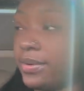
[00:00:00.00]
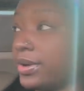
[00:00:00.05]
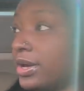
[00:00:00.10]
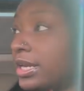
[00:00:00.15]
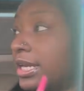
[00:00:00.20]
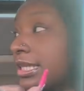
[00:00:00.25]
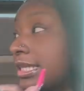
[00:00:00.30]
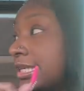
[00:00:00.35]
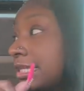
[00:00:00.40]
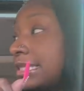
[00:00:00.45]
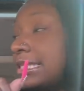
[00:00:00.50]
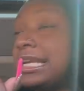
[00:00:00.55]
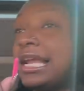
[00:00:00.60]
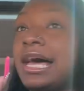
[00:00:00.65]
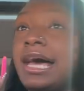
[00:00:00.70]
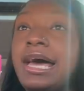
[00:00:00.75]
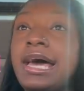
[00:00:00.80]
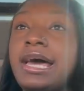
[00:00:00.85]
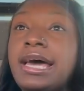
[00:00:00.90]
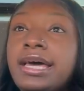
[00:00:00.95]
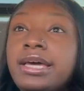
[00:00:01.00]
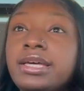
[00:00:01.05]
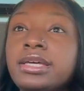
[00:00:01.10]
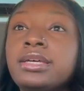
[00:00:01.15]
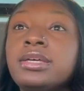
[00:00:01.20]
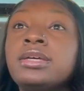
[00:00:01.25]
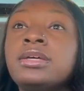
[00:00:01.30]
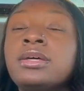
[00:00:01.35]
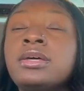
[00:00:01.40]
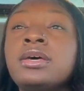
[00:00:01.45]
We're gonna let that slide.
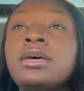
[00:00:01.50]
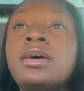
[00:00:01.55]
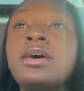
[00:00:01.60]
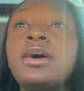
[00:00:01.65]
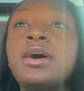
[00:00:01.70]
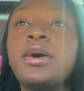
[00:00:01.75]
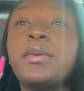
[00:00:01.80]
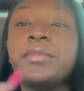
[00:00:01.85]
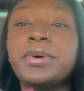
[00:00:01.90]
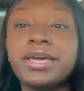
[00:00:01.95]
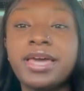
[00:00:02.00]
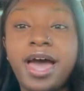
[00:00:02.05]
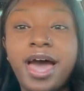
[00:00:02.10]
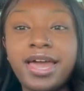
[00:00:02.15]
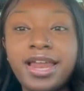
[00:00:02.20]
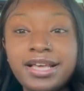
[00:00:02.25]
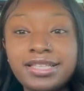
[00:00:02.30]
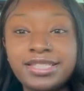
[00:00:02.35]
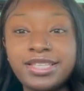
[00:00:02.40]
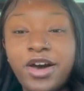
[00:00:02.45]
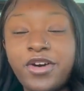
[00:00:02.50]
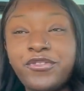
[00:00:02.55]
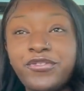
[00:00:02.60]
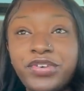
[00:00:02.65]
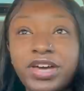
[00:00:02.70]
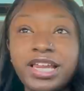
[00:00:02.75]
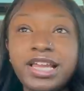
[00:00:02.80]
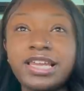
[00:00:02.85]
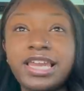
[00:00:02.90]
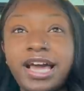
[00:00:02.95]
But y'all, that's so
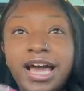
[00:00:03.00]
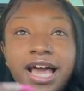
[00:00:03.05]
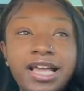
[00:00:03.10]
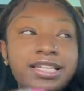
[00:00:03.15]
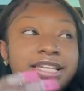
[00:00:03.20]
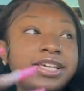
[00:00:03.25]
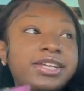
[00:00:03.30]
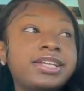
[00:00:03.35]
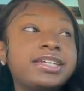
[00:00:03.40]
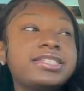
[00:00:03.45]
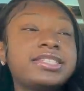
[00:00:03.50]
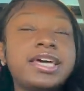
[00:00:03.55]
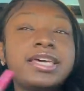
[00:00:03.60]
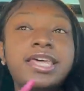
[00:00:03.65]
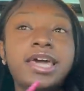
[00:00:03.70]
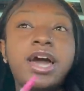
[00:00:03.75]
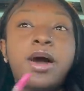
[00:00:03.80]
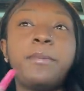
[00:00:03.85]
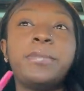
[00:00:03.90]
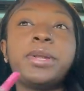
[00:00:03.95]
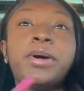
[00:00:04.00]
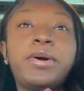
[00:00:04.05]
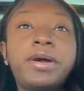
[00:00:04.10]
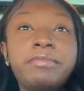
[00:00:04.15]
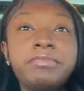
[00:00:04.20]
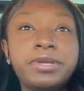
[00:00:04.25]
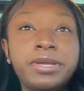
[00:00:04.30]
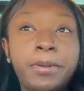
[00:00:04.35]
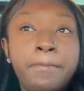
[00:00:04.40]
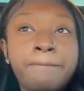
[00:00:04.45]
funny. Like, I literally said they gonna blow
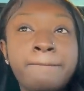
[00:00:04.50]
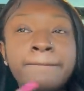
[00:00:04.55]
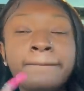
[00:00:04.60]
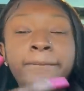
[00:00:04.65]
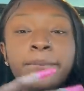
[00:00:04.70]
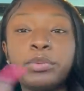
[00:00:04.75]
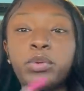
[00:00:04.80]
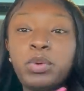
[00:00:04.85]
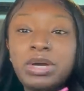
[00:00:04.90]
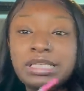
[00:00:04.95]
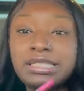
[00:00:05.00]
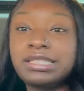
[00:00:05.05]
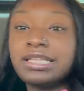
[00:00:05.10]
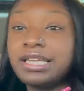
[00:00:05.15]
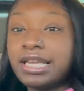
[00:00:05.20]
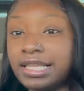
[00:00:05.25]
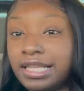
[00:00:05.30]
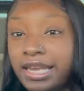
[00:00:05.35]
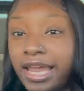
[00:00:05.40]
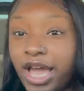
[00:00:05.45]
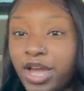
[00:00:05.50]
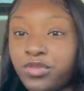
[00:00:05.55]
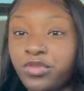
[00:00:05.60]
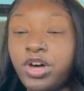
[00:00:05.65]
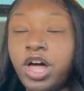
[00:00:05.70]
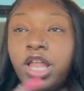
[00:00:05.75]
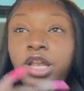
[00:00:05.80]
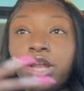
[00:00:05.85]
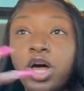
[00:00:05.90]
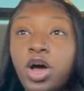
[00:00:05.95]
at me. We sitting at the light
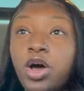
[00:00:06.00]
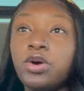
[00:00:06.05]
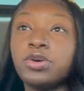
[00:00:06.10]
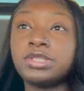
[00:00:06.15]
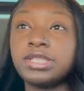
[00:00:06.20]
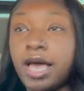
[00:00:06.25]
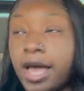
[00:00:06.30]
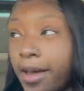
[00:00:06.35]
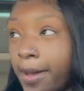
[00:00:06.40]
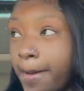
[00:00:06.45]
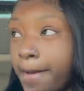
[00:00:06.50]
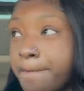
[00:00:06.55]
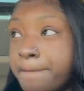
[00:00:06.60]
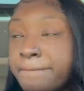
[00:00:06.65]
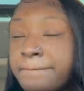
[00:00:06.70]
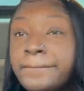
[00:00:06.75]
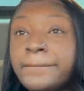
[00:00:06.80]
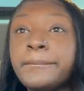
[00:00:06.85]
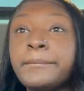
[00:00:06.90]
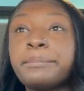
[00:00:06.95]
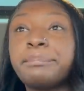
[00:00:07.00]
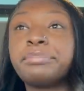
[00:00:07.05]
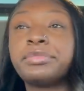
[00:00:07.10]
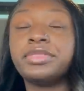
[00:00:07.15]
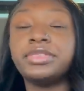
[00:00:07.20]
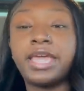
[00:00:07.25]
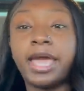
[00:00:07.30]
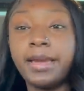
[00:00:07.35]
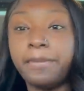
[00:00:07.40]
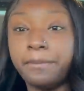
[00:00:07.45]
for a long time.
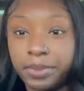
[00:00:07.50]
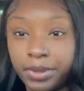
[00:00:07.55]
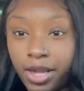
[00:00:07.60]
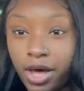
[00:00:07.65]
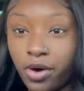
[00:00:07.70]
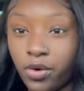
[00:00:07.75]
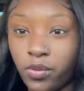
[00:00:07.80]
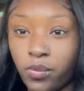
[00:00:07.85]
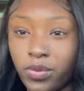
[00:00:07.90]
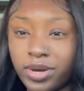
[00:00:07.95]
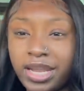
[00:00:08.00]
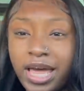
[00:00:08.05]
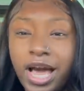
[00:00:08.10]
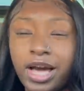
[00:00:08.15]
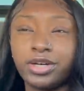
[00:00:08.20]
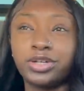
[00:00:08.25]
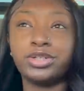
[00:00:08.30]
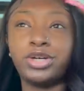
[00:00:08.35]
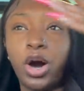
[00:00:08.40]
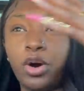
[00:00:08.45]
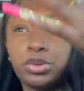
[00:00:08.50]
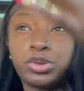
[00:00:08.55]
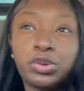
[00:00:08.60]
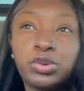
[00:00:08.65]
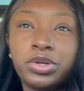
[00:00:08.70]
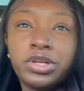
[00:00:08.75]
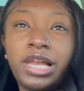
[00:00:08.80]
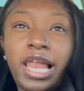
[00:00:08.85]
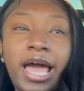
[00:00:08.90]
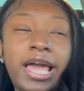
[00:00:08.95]
They blow when I go through
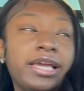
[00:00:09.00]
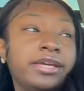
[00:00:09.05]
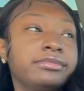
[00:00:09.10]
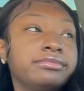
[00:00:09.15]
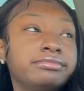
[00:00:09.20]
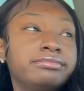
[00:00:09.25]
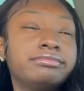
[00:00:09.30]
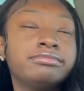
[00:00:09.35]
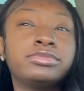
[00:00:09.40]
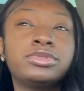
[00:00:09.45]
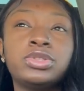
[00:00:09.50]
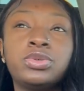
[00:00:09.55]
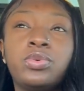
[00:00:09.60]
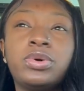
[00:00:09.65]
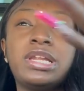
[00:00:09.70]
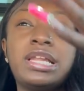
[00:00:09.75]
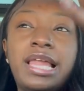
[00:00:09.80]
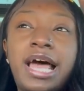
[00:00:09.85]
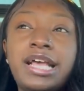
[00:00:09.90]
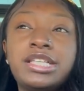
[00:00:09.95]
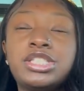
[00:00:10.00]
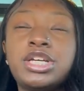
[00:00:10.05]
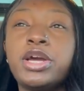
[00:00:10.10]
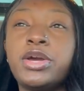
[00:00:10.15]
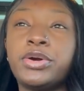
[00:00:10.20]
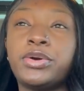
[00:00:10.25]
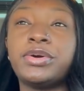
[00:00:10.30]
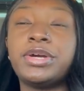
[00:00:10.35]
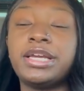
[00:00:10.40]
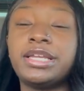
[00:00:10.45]
the light. When the light
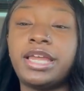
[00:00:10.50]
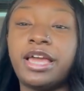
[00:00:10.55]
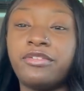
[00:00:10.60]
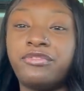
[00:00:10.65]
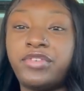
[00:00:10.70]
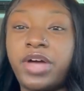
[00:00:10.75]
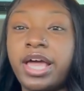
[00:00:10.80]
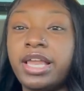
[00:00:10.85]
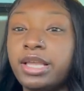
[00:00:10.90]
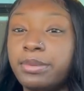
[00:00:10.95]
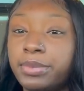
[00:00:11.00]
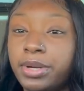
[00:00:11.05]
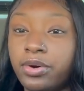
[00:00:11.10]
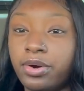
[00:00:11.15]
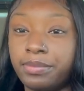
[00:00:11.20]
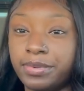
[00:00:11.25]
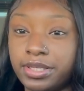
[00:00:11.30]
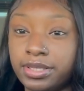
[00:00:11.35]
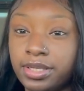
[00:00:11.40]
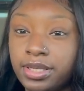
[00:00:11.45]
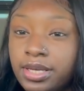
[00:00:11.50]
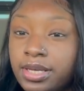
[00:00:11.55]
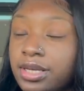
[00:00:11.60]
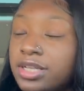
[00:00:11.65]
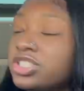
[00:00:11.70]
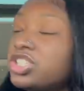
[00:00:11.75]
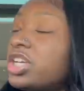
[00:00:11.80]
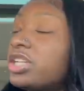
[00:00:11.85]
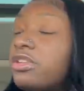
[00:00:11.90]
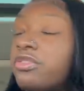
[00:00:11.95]
turned green, they finally blow at me.
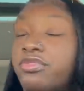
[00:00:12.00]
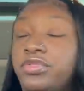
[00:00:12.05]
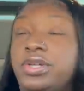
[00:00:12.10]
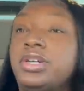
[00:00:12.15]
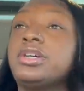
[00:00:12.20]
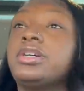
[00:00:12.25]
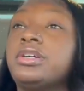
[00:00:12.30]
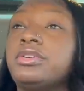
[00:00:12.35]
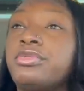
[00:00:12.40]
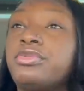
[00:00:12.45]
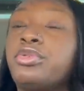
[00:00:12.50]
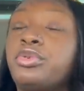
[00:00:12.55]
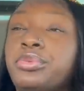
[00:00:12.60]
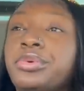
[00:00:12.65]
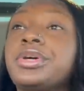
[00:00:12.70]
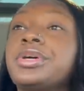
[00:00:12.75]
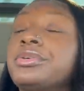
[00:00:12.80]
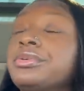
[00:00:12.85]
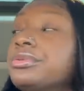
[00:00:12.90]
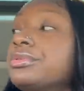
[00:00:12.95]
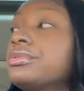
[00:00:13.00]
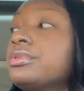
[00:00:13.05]
Shut the fuck up, for real.